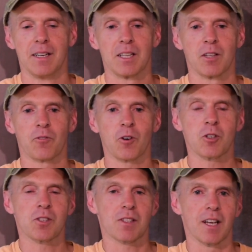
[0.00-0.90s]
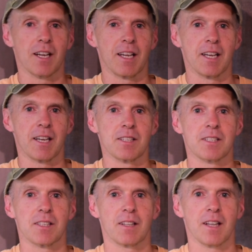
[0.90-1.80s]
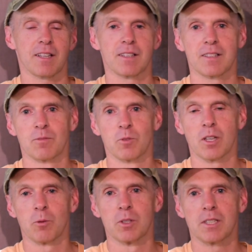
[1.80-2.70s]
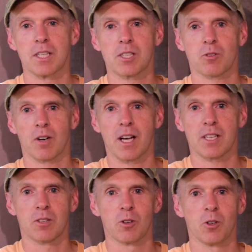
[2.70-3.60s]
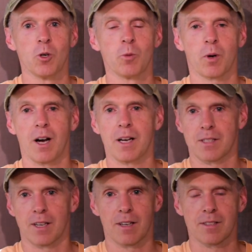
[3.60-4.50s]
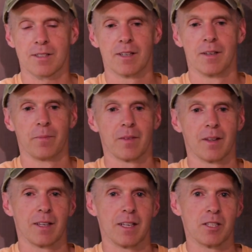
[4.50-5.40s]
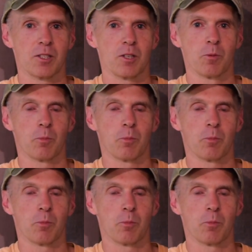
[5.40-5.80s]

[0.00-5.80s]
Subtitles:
The first thing is that really will de-stress your whole process is to